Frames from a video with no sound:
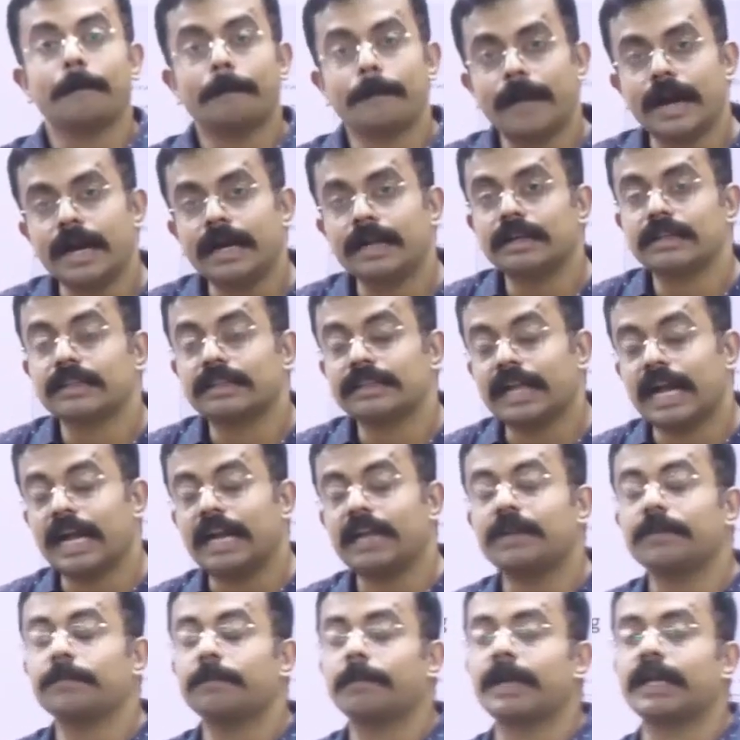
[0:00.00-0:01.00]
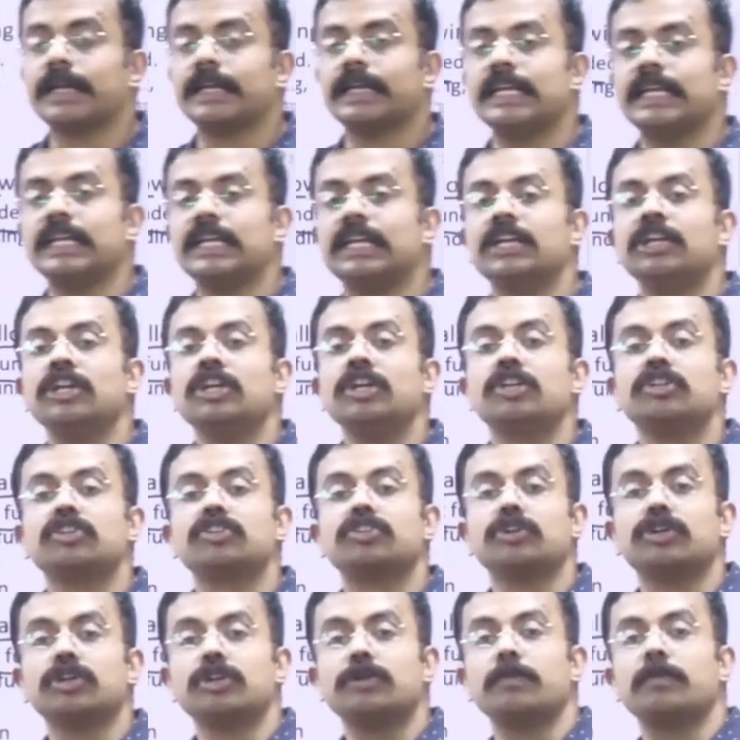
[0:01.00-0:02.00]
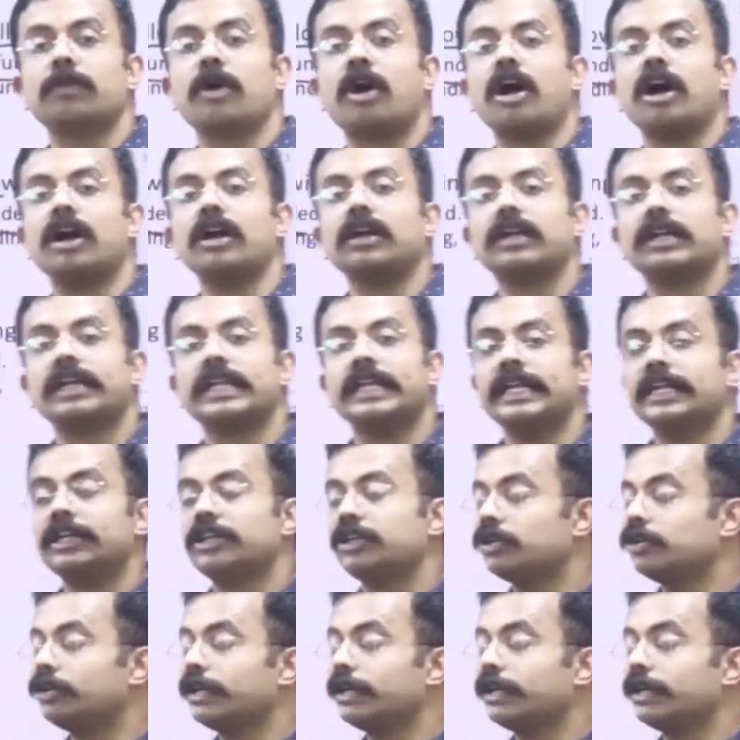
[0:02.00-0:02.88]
But that money should not lead